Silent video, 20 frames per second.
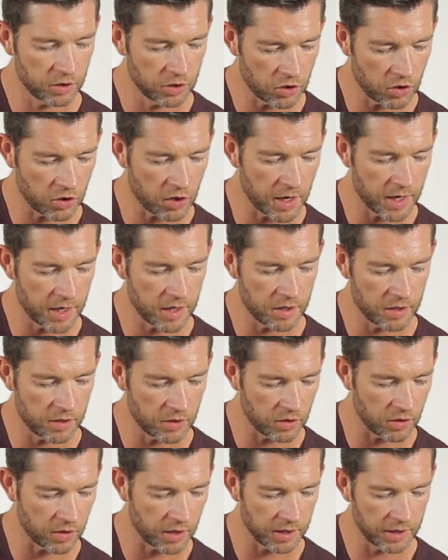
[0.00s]
nine,
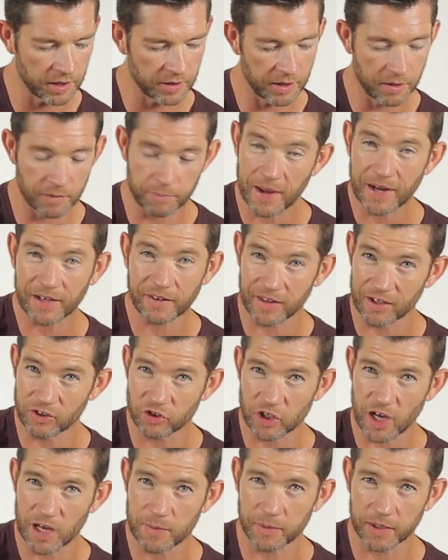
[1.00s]
nine, and then back to that
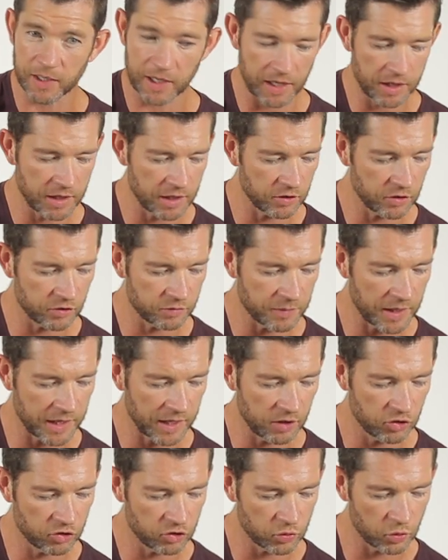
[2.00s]
shape again and just
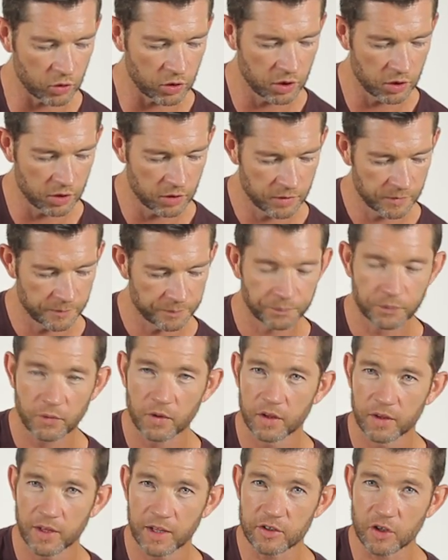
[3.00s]
making sure
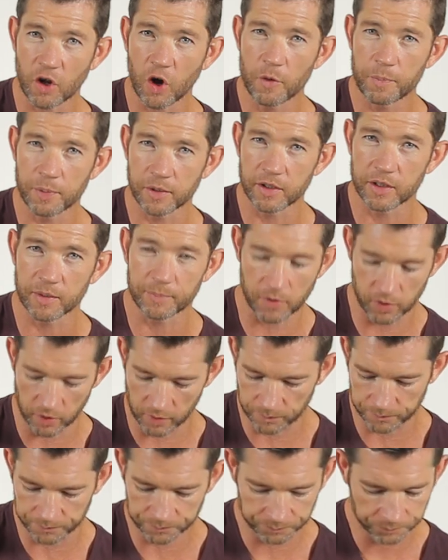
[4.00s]
it's open at the
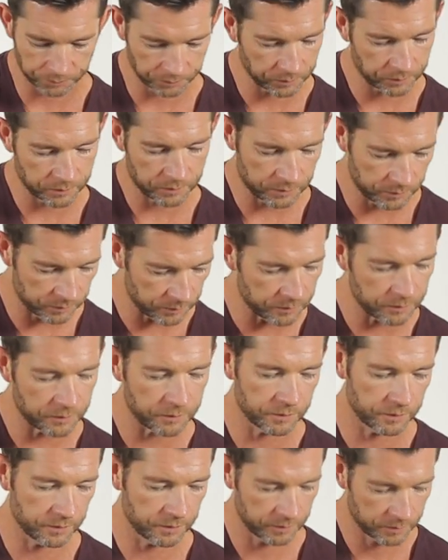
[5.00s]
bottom.
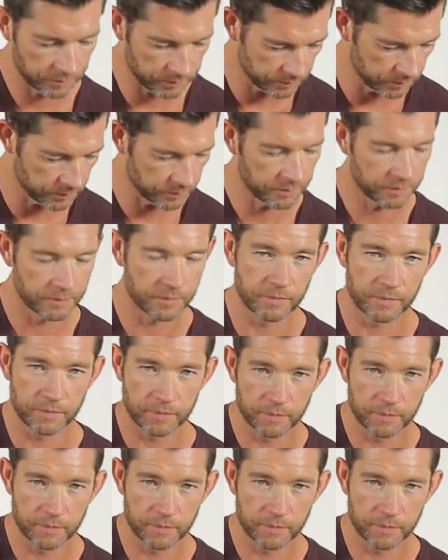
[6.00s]
And